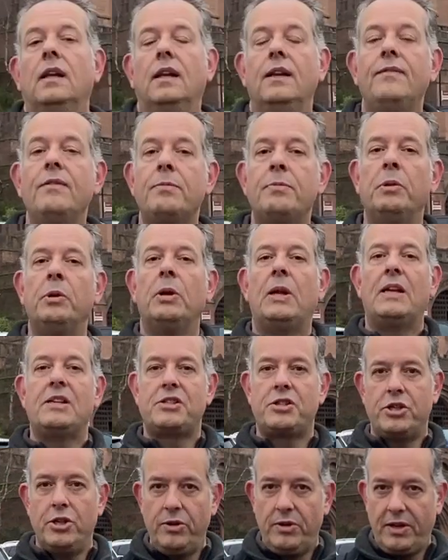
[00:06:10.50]
Liverpool has
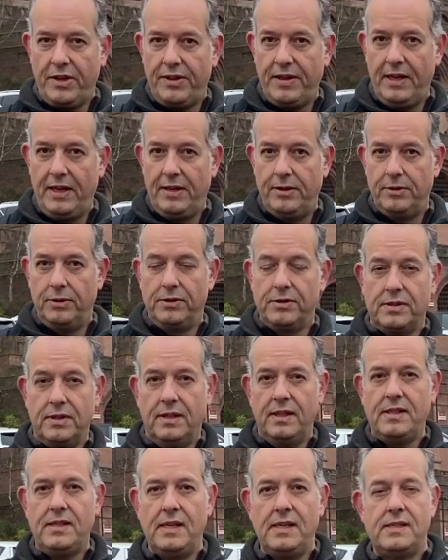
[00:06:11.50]
two cathedrals, and
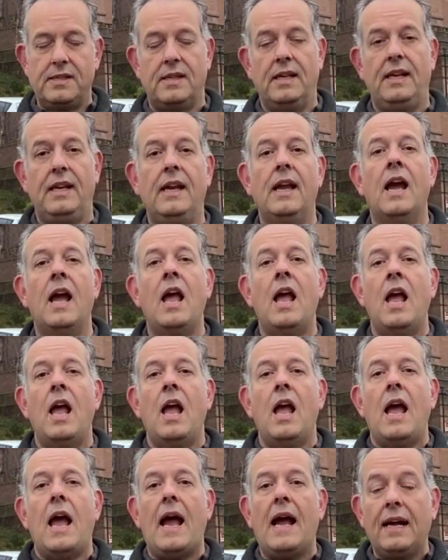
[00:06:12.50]
this is the
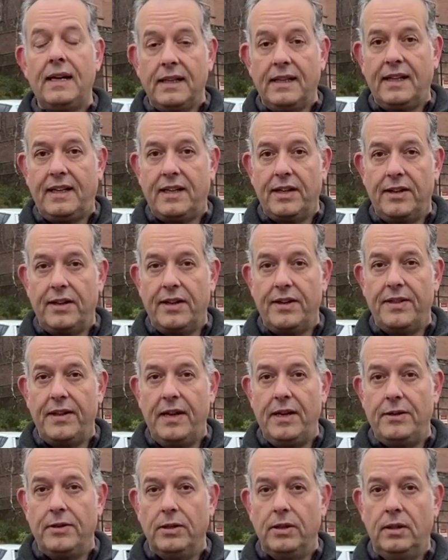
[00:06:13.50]
Anglican
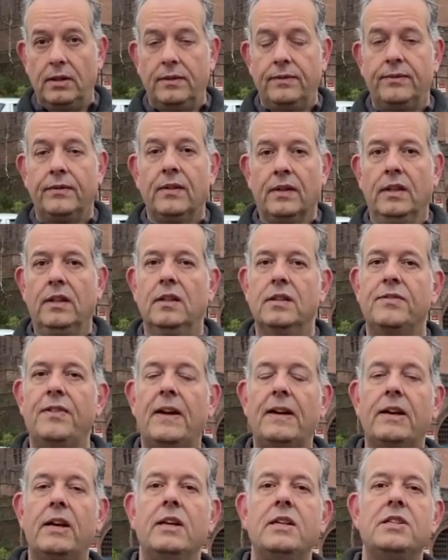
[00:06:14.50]
Cathedral. Its
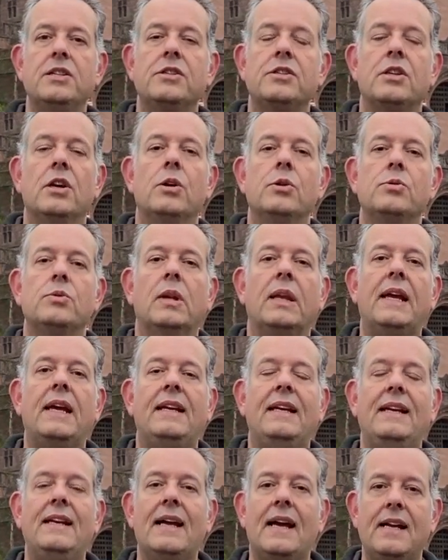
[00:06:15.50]
foundation stones were laid
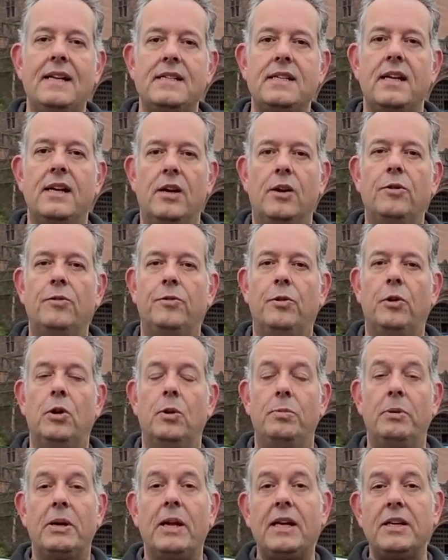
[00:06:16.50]
in 1904,
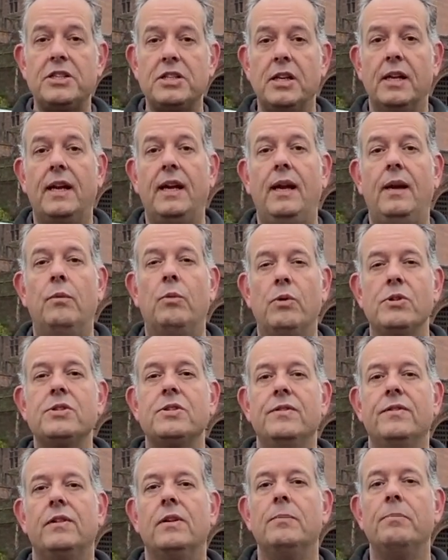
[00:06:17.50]
but actually it
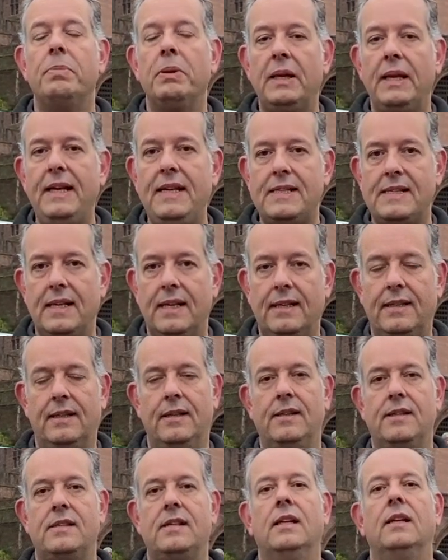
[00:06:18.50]
wasn't completed
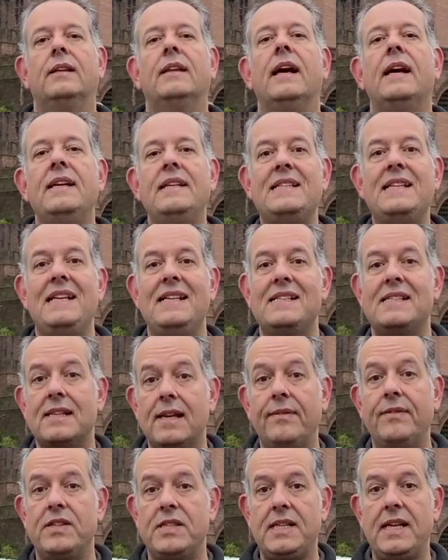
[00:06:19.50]
until
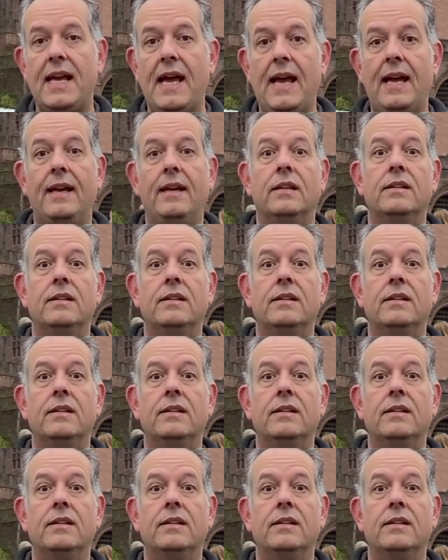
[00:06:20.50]
1978.